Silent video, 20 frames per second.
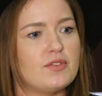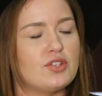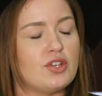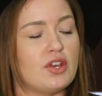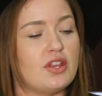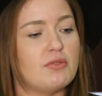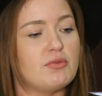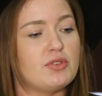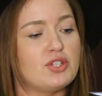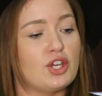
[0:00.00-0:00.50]

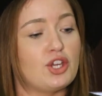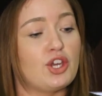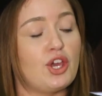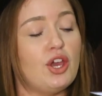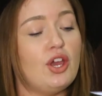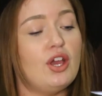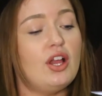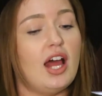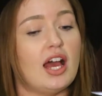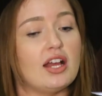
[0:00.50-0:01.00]
So there was a
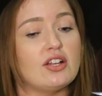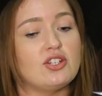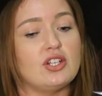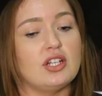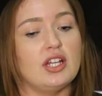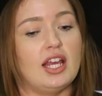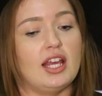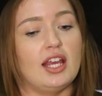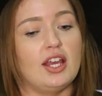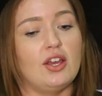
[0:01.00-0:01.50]
girl
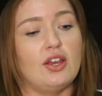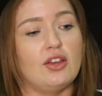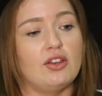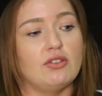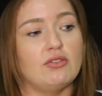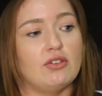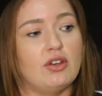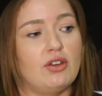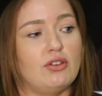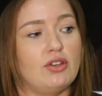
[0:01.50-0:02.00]
actually
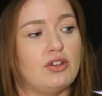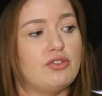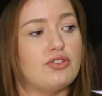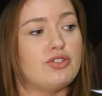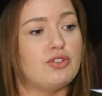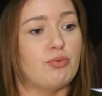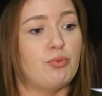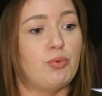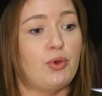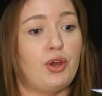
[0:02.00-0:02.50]
who, who
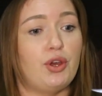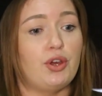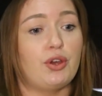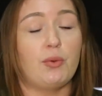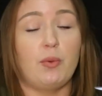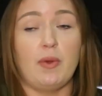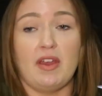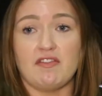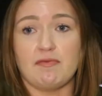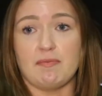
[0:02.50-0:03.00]
used to
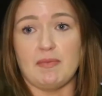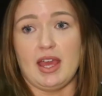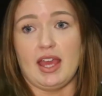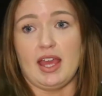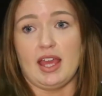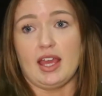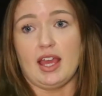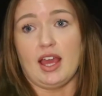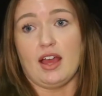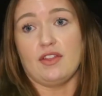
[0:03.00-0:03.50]
work with
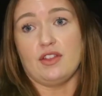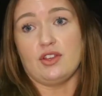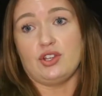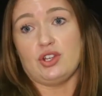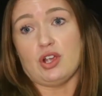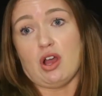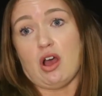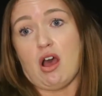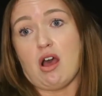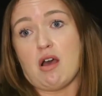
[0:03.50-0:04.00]
me at the
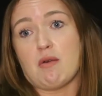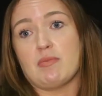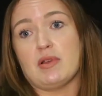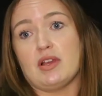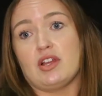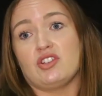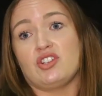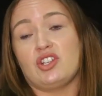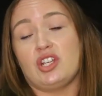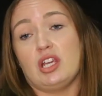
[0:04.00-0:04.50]
shop,
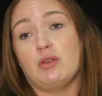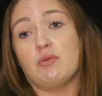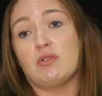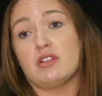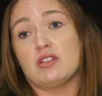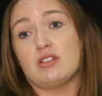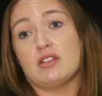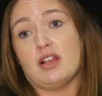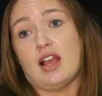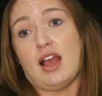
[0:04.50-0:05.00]
and she
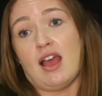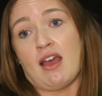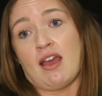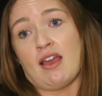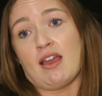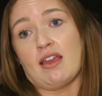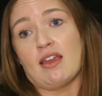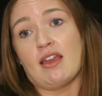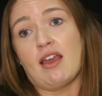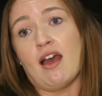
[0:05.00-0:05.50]
was
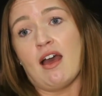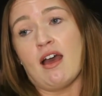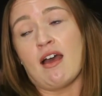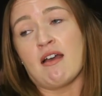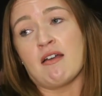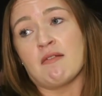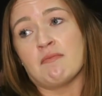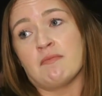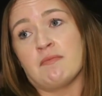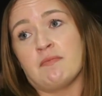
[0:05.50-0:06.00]
a,
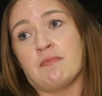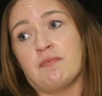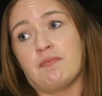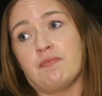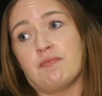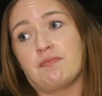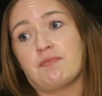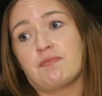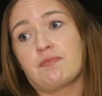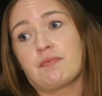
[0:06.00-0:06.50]

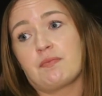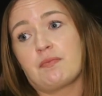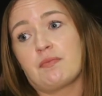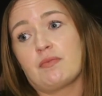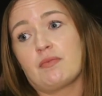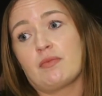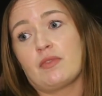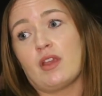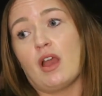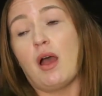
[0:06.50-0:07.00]
um,
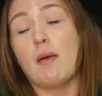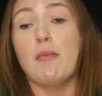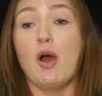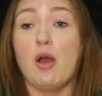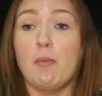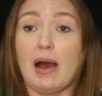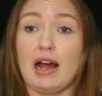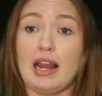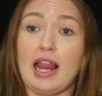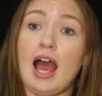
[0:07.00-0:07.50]
a
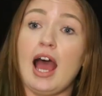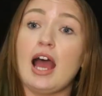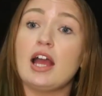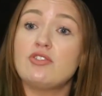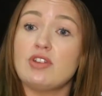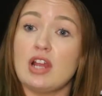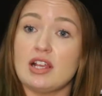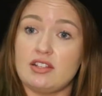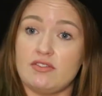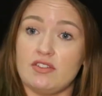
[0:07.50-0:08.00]
mobile
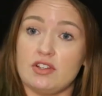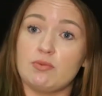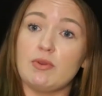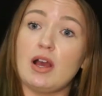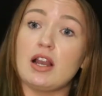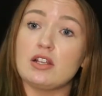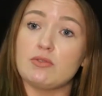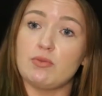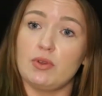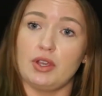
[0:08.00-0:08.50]
hairdresser as
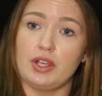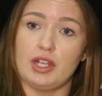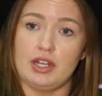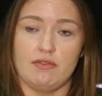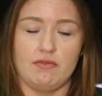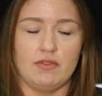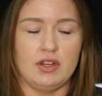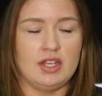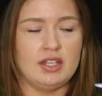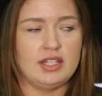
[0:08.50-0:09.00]
well as
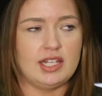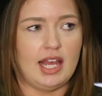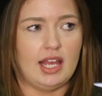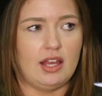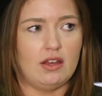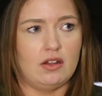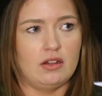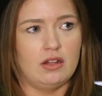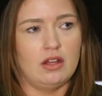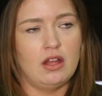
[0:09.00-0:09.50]
working in
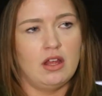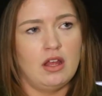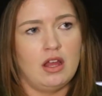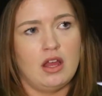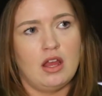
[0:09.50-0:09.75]
retail.